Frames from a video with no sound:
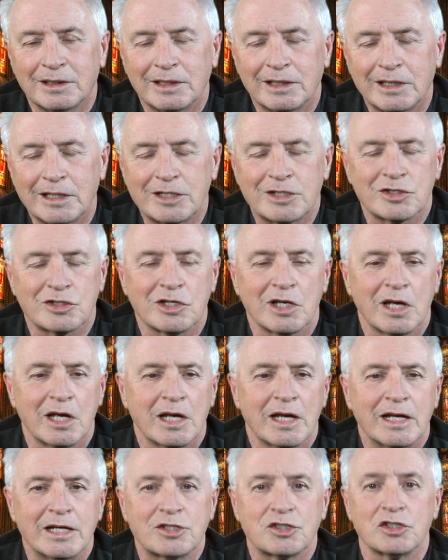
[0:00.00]
It's,
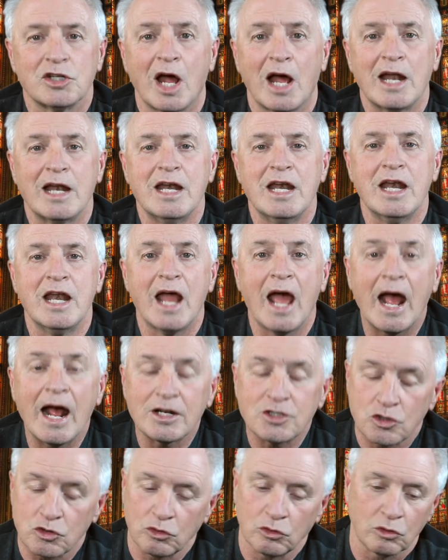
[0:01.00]
it's not
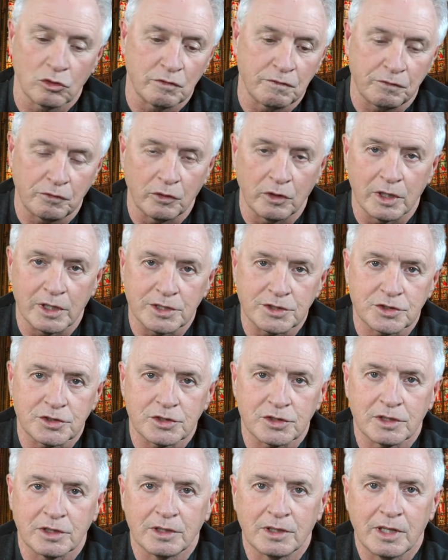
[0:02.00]
natural for
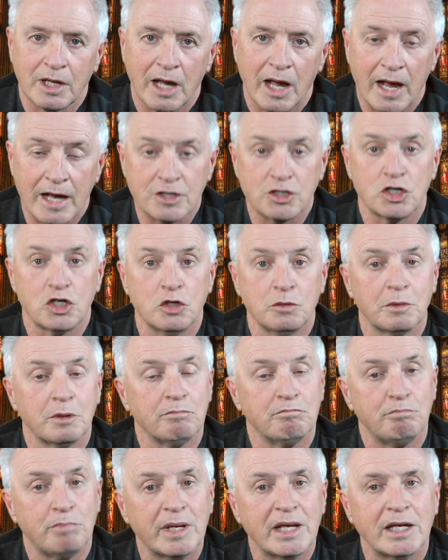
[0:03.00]
us as
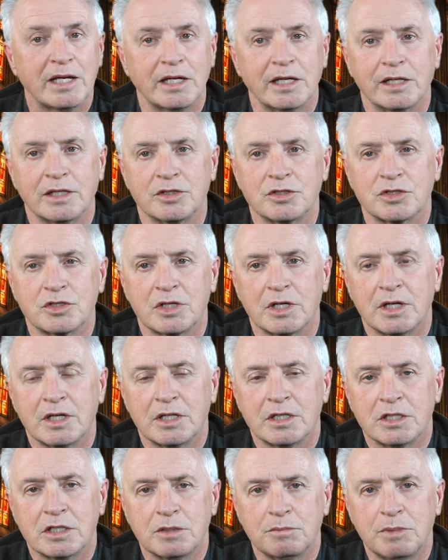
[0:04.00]
human beings
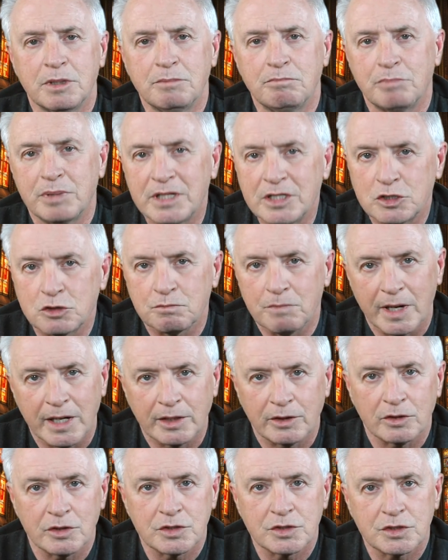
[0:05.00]
to be
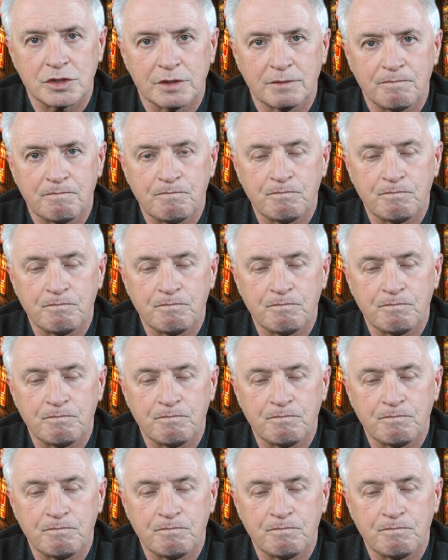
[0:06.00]
peacemakers.